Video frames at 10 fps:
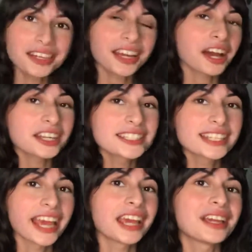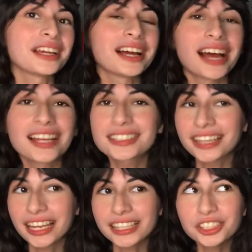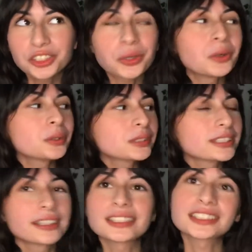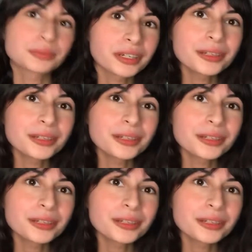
I gotta say, as an 8-year-old, this is pretty